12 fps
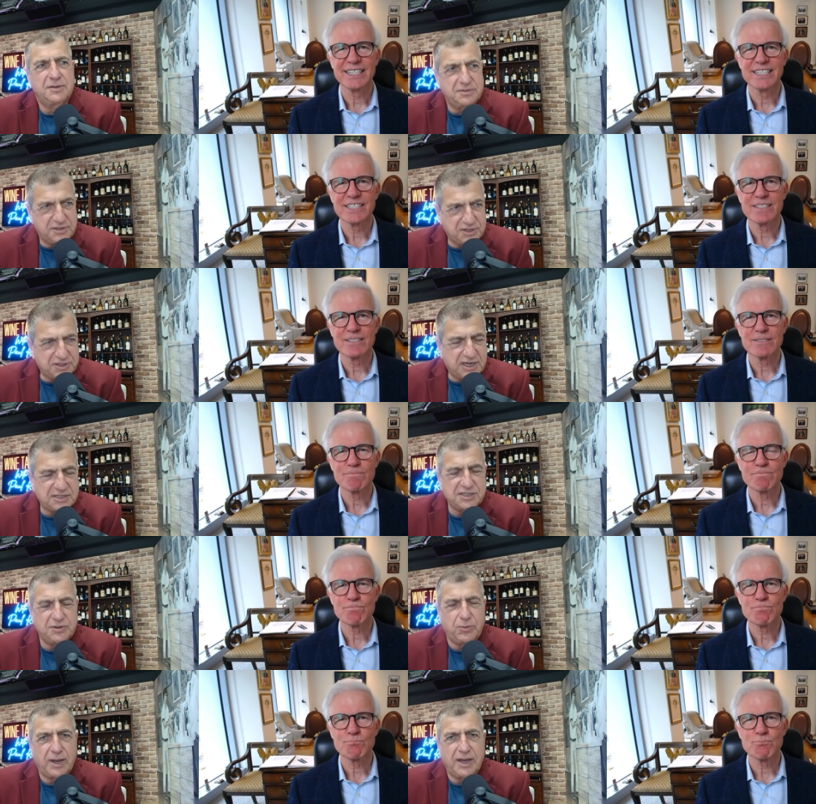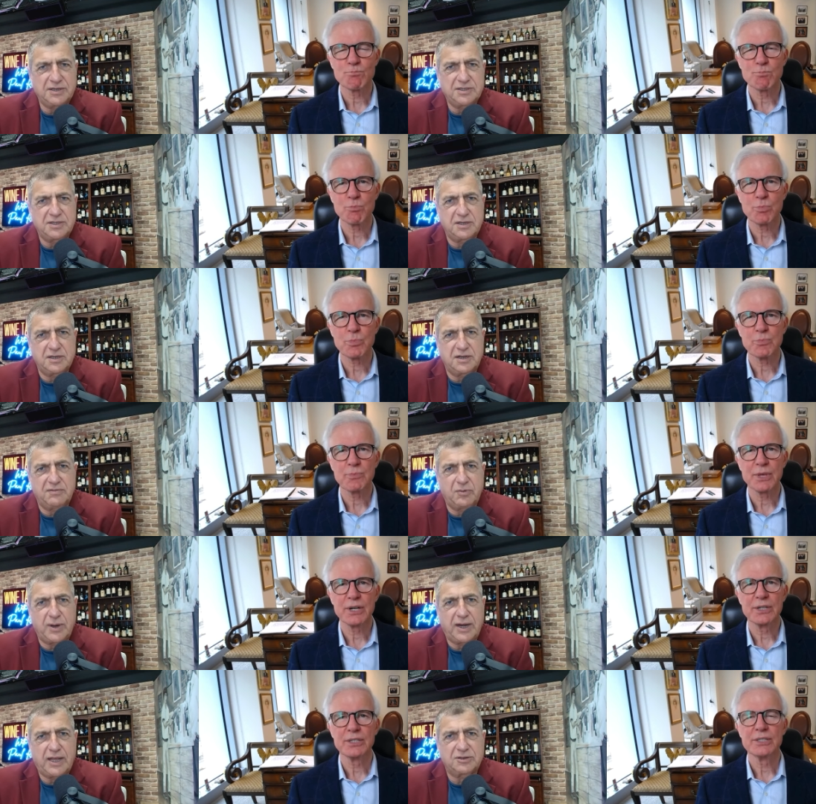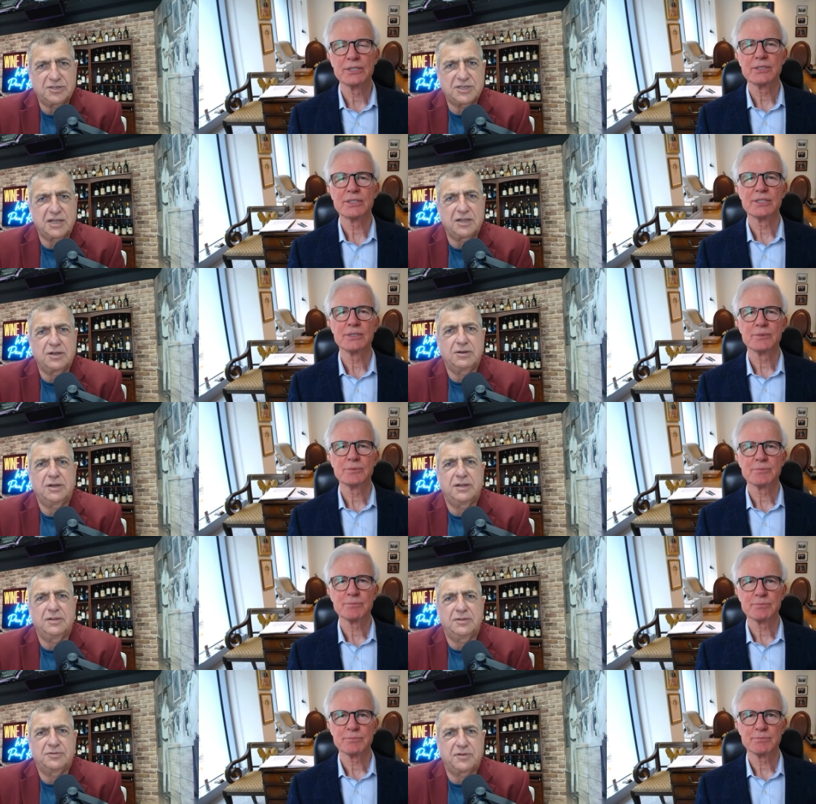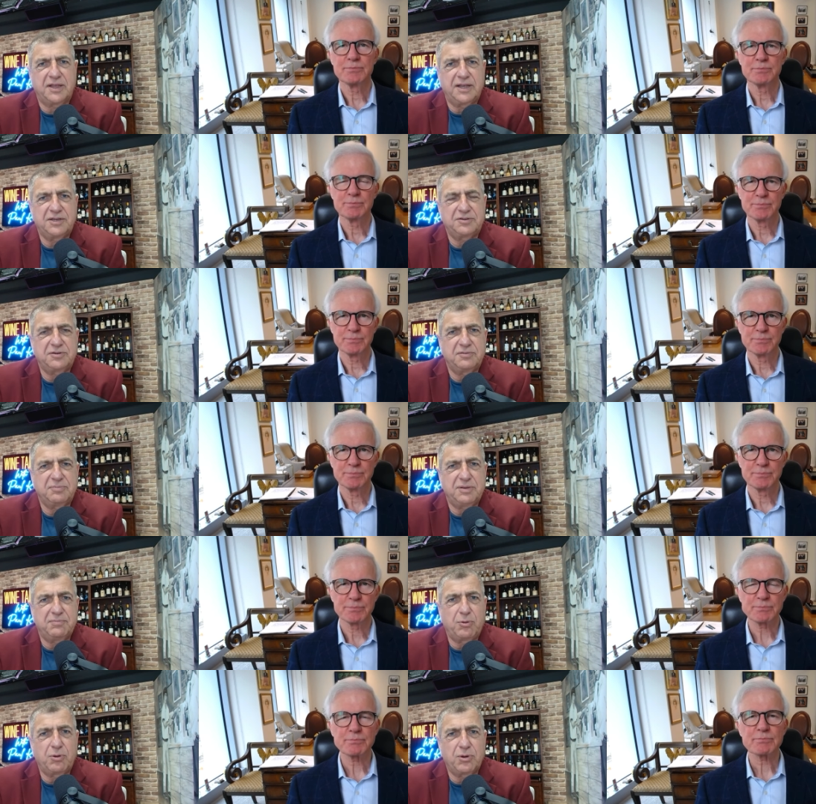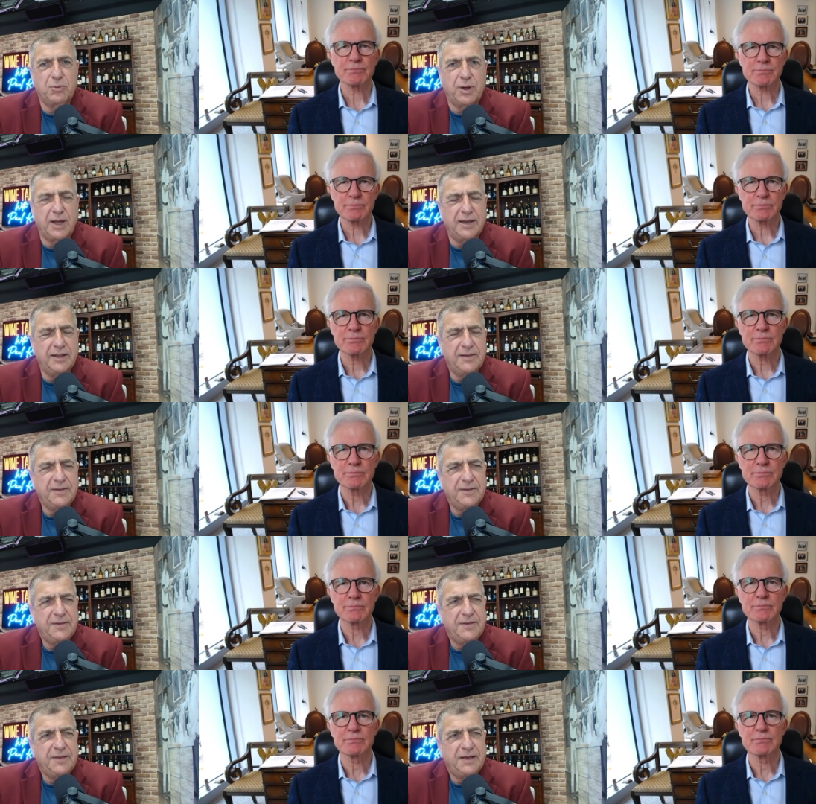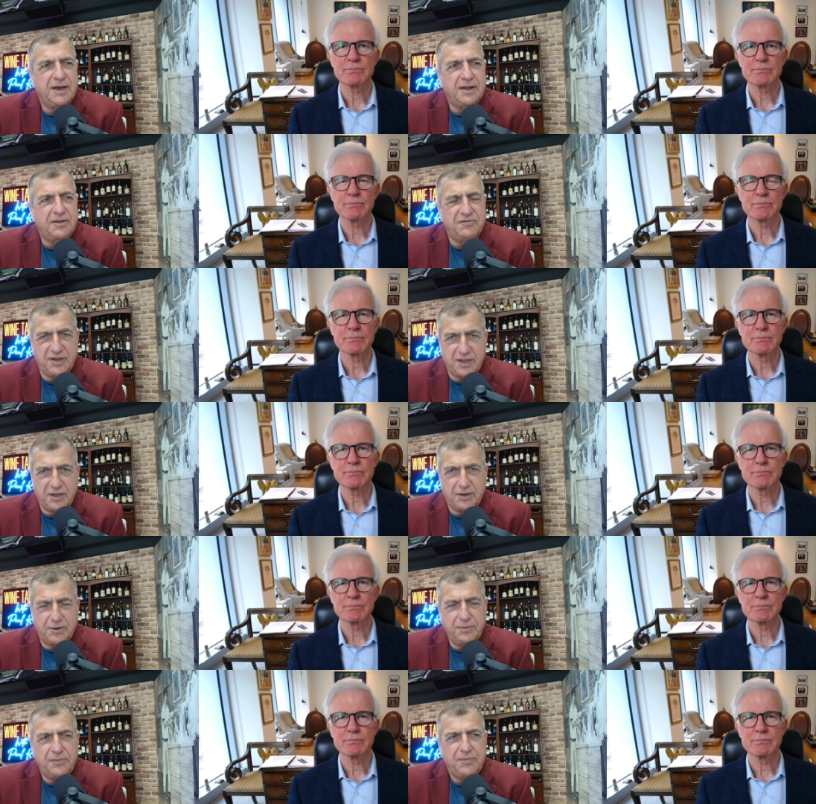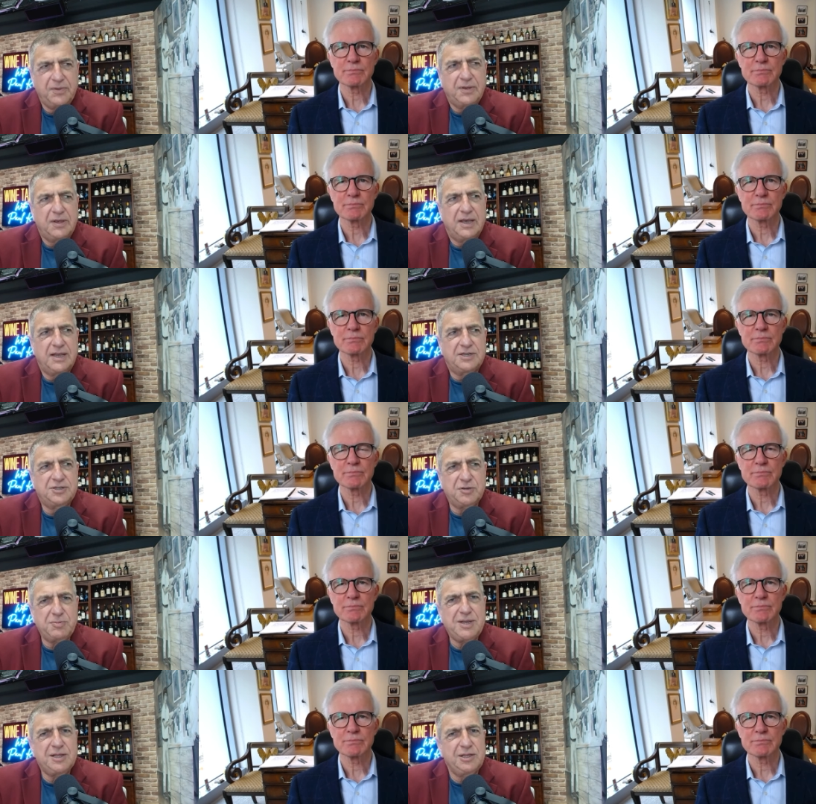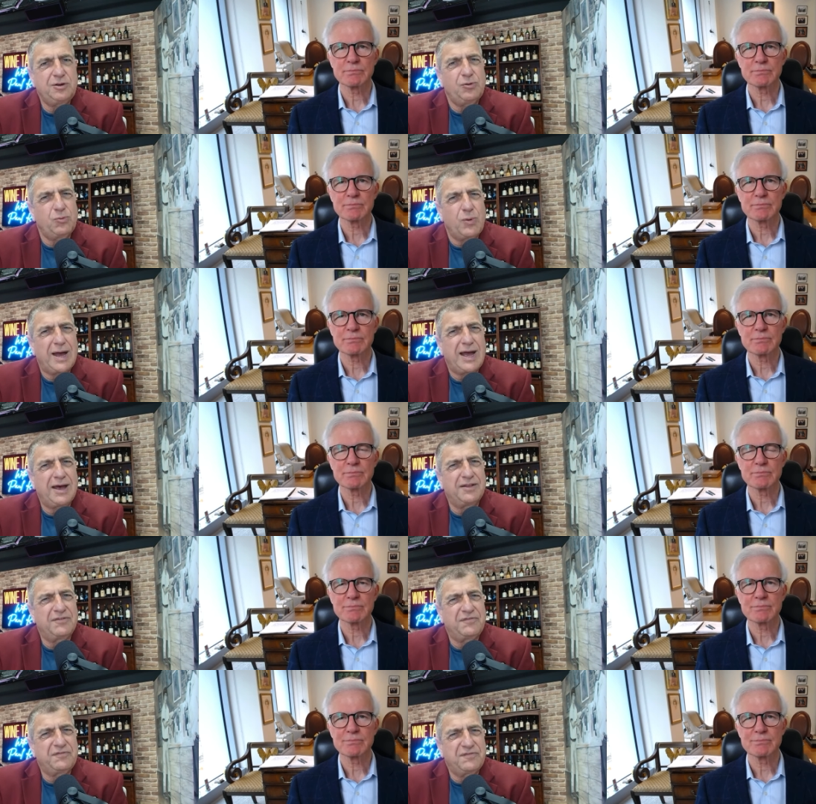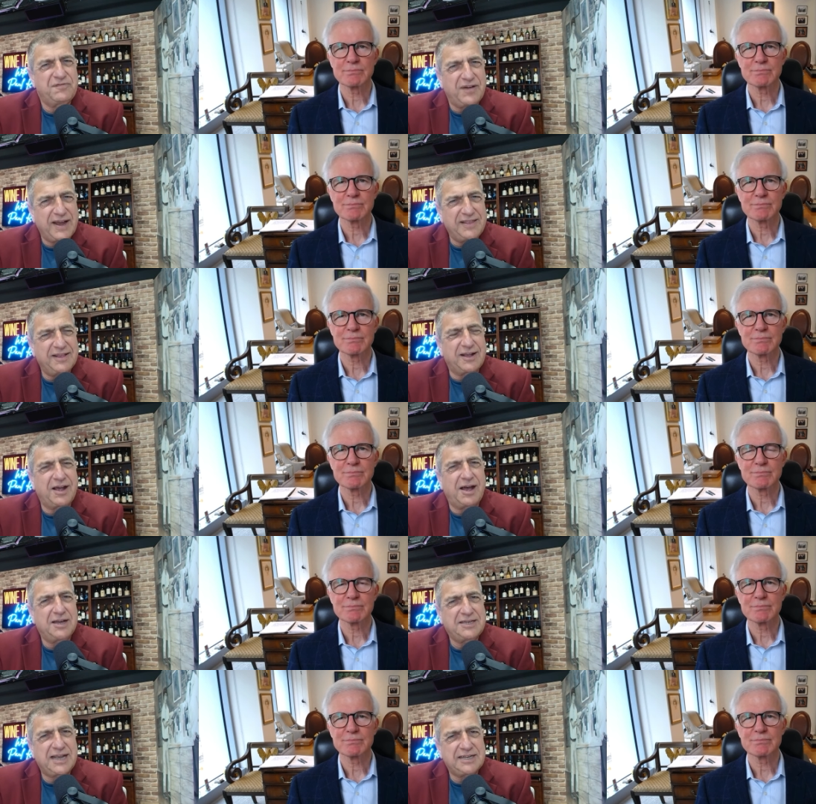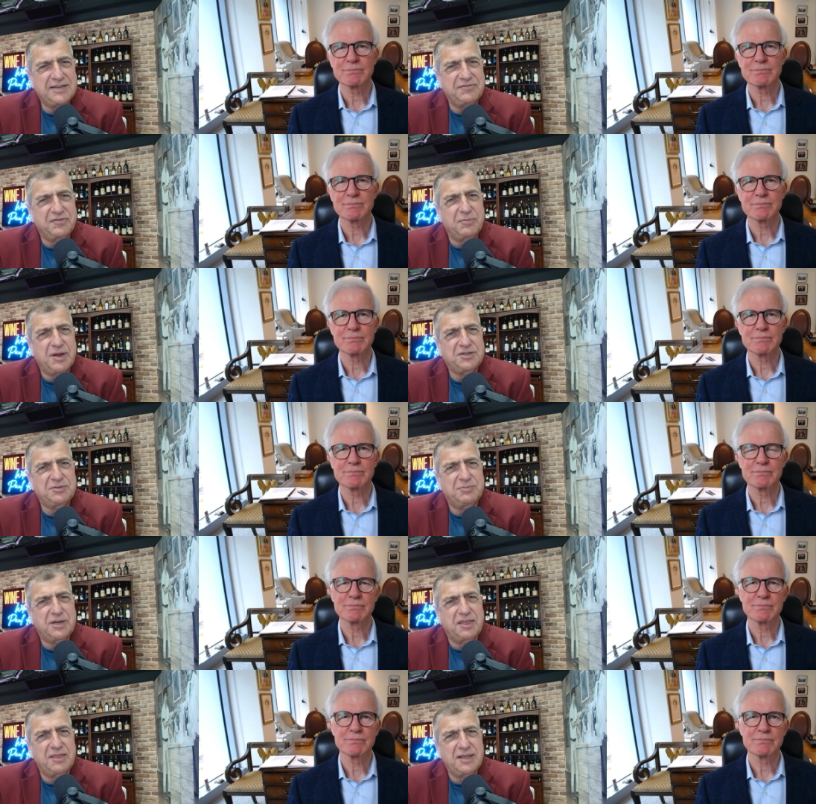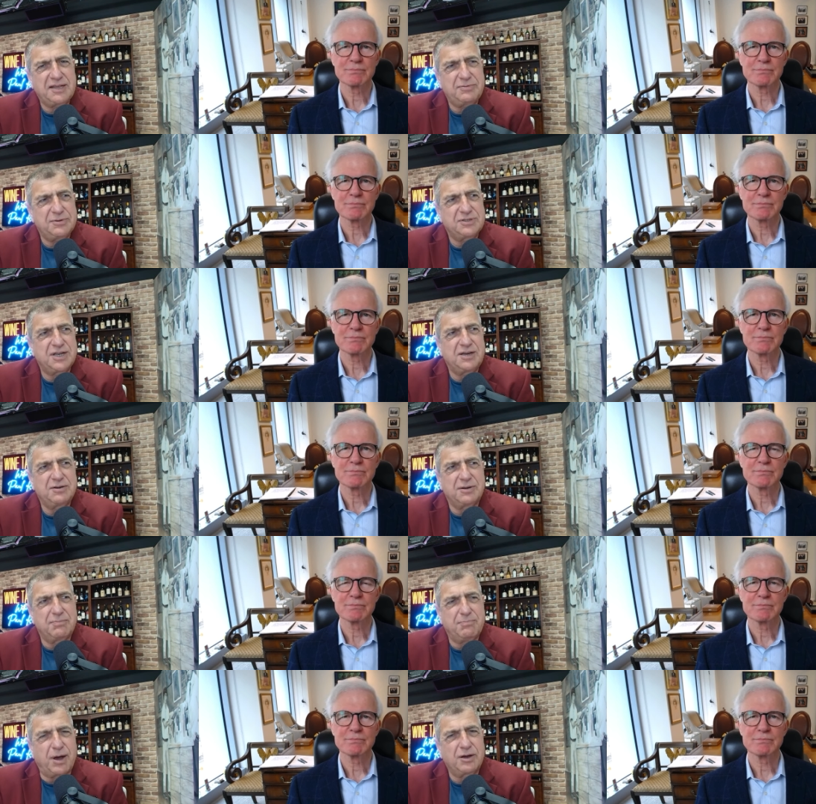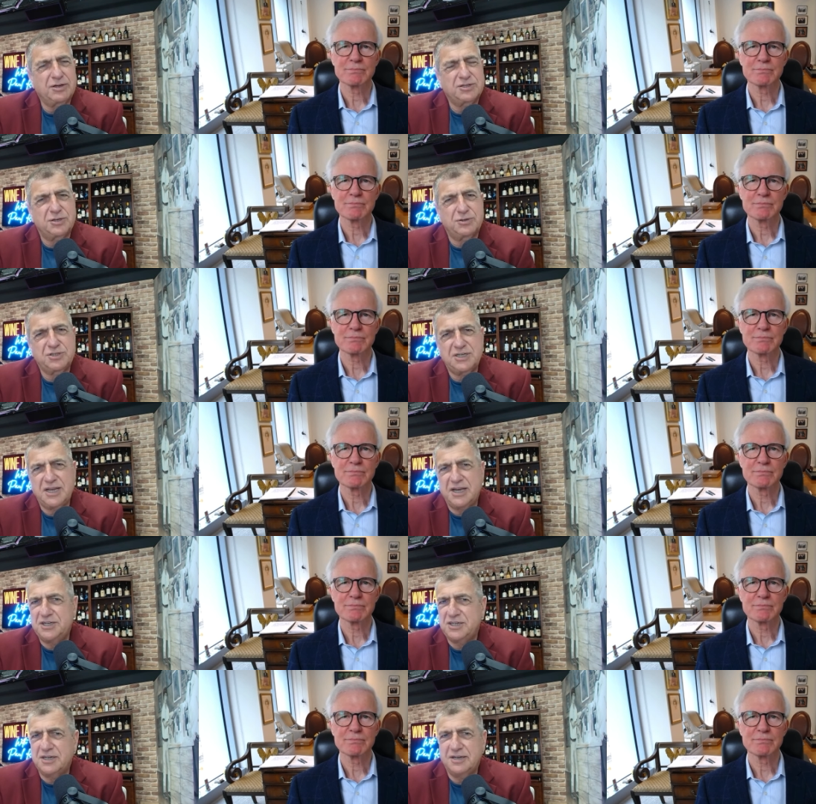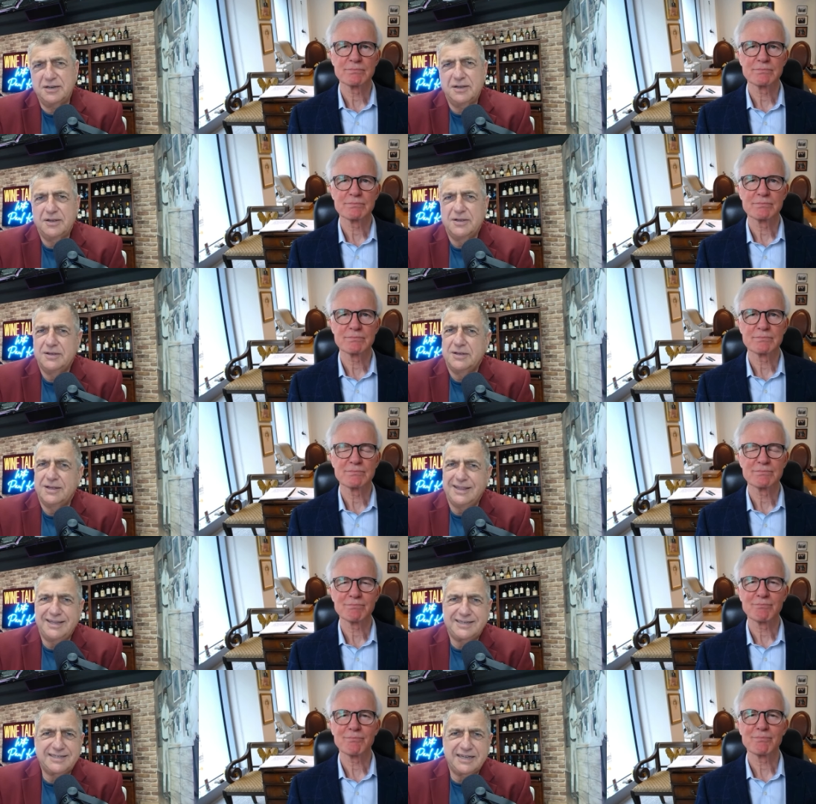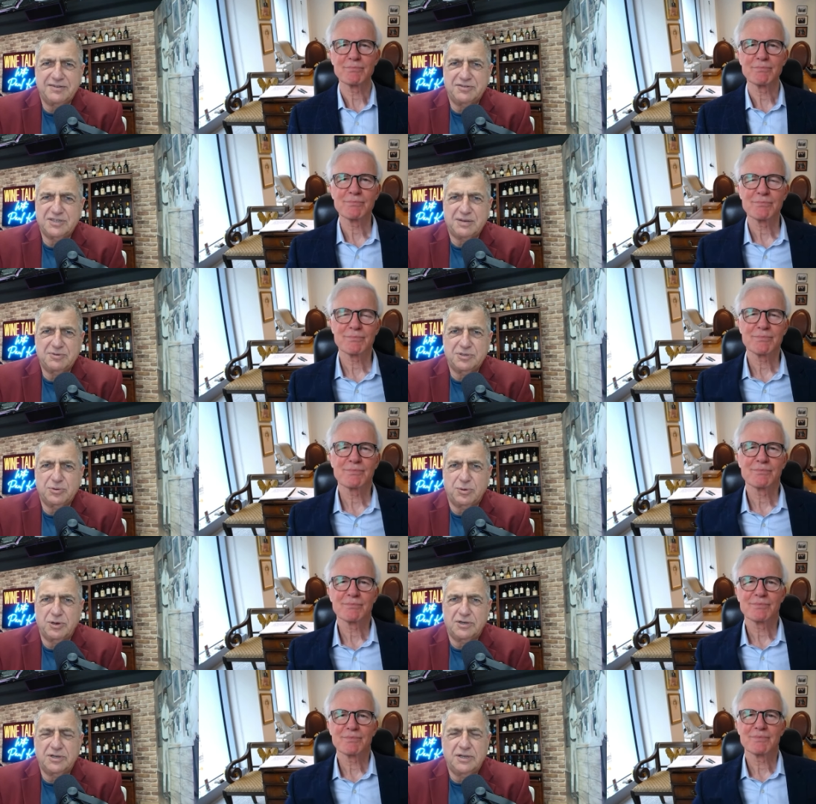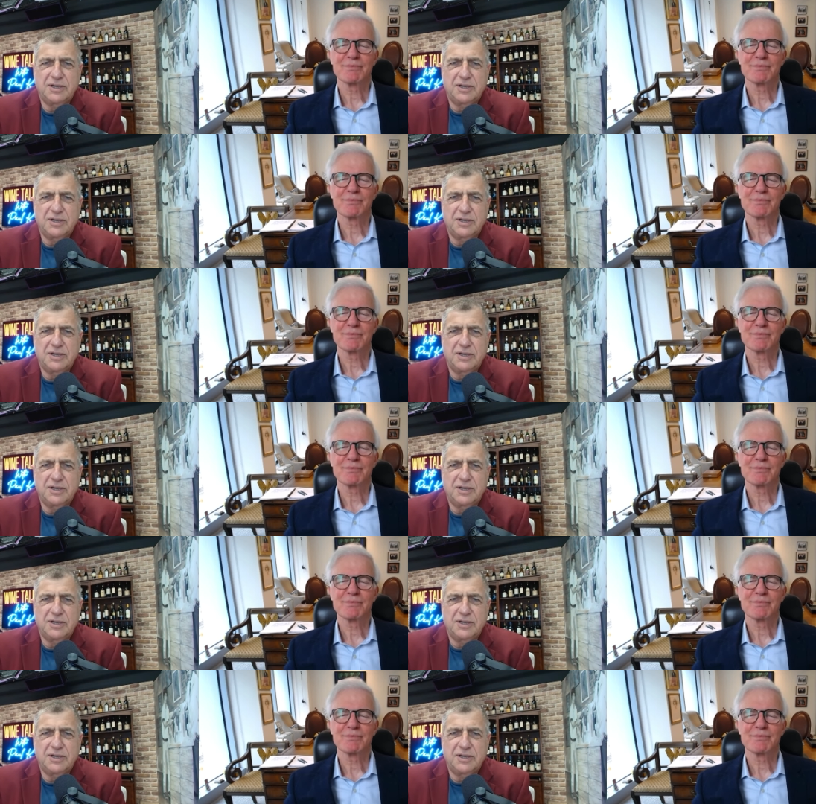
Speaker 1: discussing wines of uh, the White House cellar and the sort of the history of pouring wine on a video. And it took me a little while to find the contact information, but I think it was under a bar association listing of some sort.